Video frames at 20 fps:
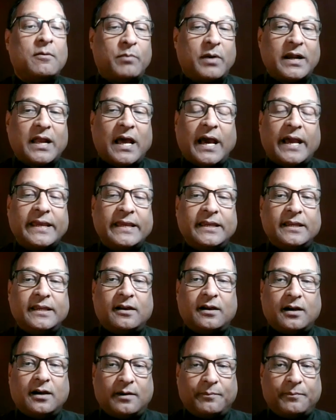But I
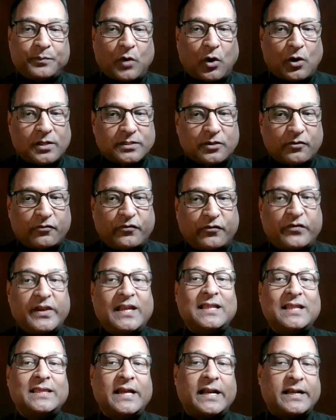also
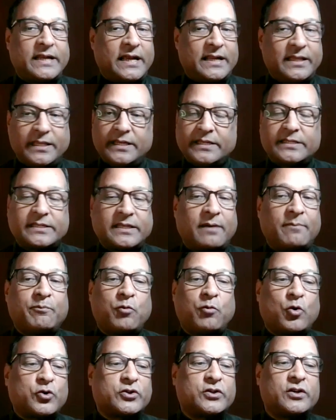feel that, and then
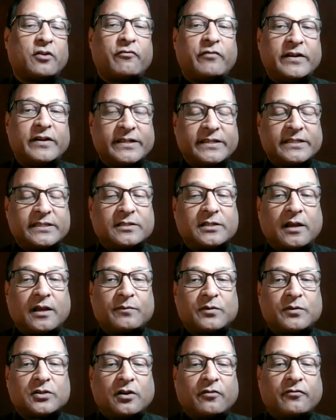some portion of it is in
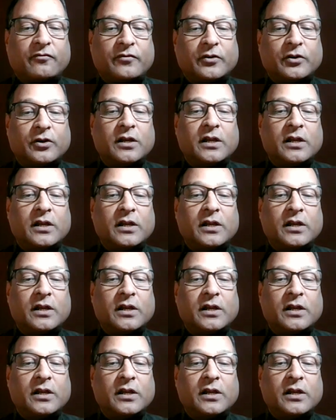terms of